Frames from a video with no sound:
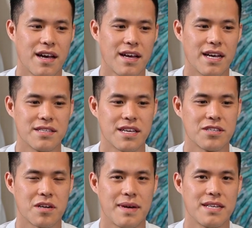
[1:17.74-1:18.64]
as
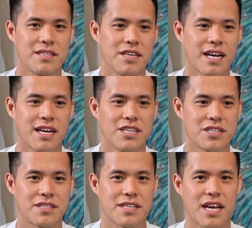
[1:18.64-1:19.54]
internal medicine, you kind of
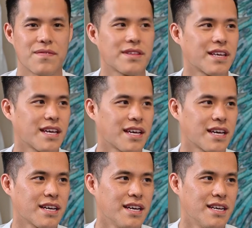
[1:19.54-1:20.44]
just see
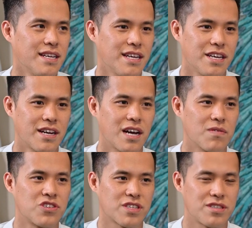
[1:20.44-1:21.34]
everything. You're not
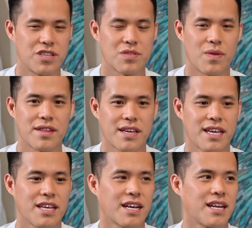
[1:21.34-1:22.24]
restricted to just one
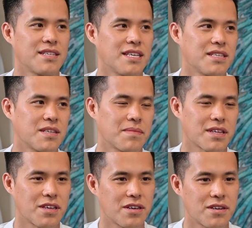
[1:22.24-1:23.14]
thing. You kind of see
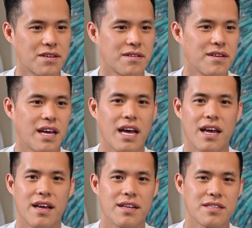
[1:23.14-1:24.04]
something new,
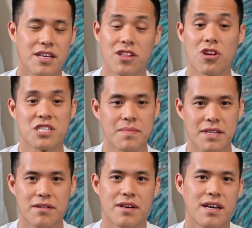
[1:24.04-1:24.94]
and you learn something
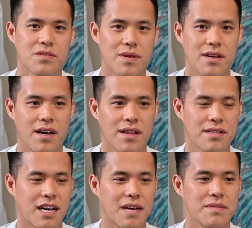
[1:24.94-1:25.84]
new as well all the
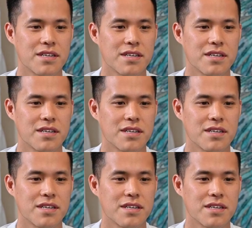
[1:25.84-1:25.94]
time.